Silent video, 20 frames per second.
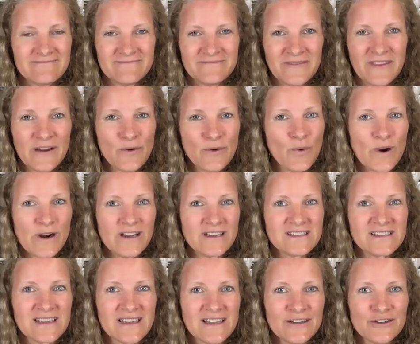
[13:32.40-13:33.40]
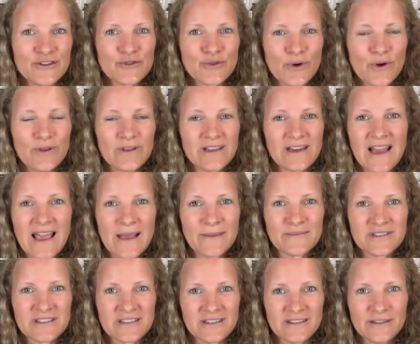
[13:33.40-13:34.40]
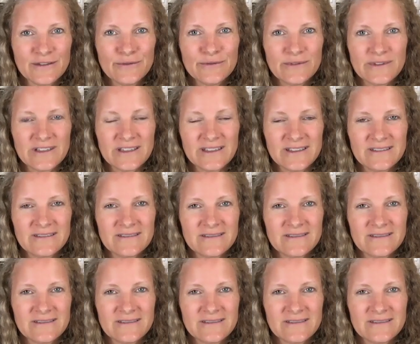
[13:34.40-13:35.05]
They're wanting to control it, absolutely.